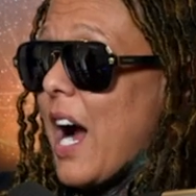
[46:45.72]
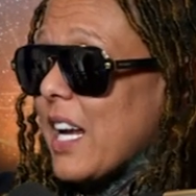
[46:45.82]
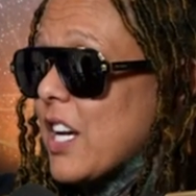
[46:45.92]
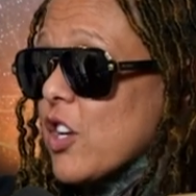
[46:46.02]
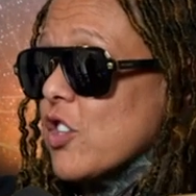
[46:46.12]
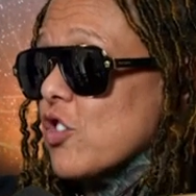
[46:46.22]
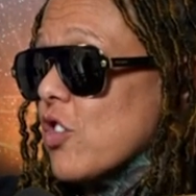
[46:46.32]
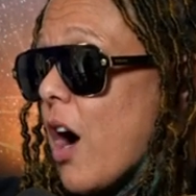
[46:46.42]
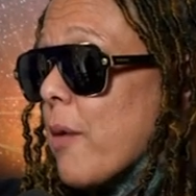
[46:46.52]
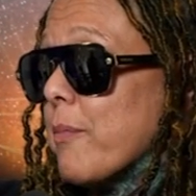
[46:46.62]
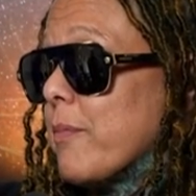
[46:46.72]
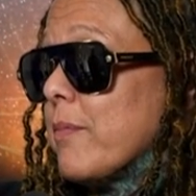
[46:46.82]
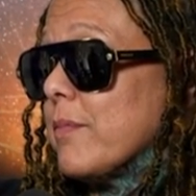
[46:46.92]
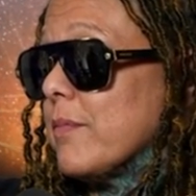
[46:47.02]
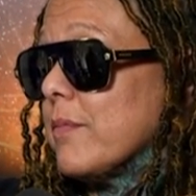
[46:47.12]
I couldn't stop.
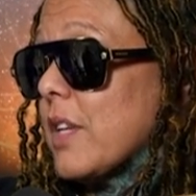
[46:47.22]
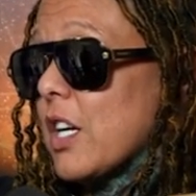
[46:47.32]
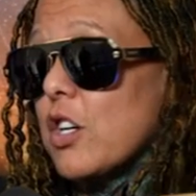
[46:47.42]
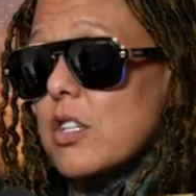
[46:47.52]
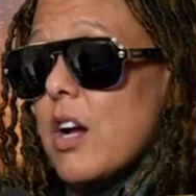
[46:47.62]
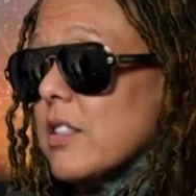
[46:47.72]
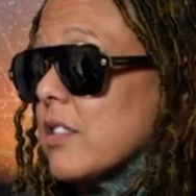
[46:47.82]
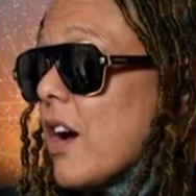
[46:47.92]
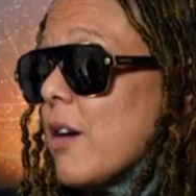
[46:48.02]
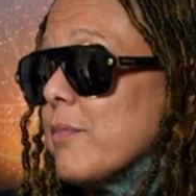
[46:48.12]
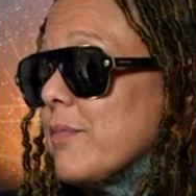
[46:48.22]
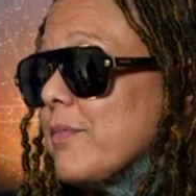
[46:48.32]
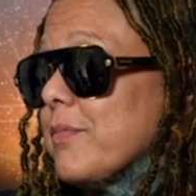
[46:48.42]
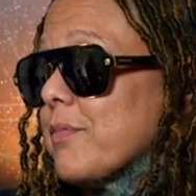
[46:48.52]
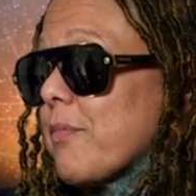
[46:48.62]
Mm-hmm. I could not stop.
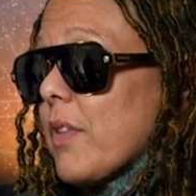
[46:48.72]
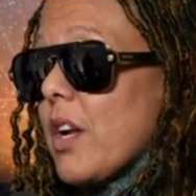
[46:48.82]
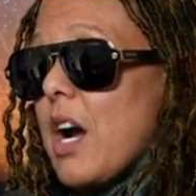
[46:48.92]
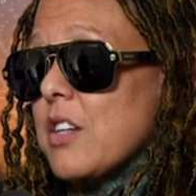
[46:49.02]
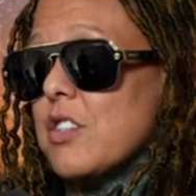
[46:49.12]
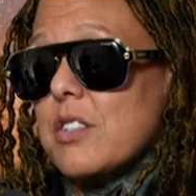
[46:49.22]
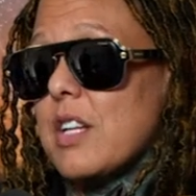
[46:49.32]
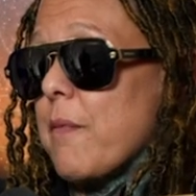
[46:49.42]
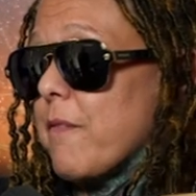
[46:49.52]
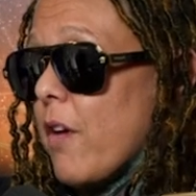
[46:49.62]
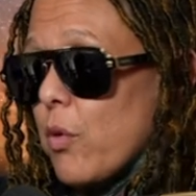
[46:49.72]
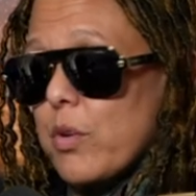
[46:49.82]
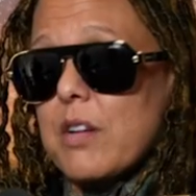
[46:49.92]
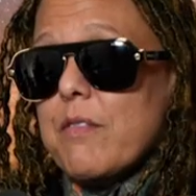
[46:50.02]
I just kept following